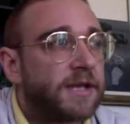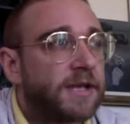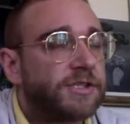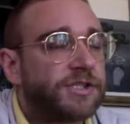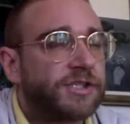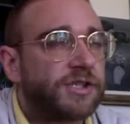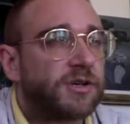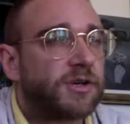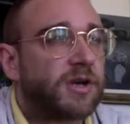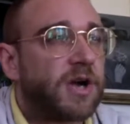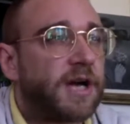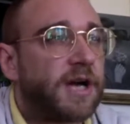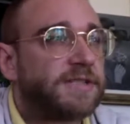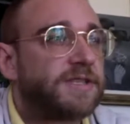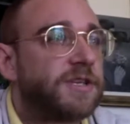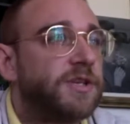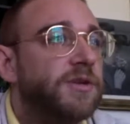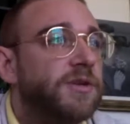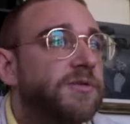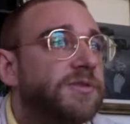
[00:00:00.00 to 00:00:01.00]
she'll cause
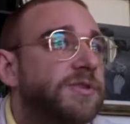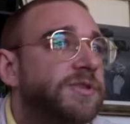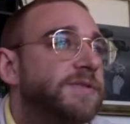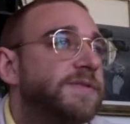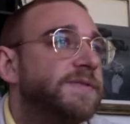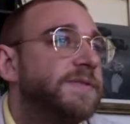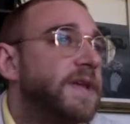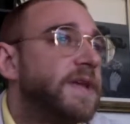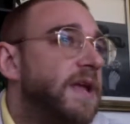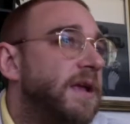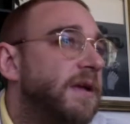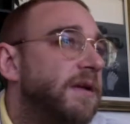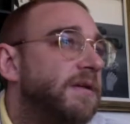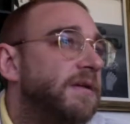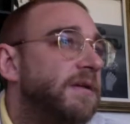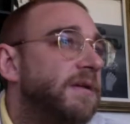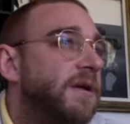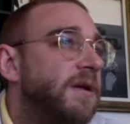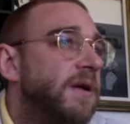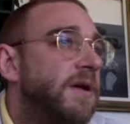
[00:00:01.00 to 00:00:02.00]
a huge
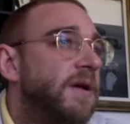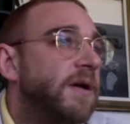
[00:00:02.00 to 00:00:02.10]
scene.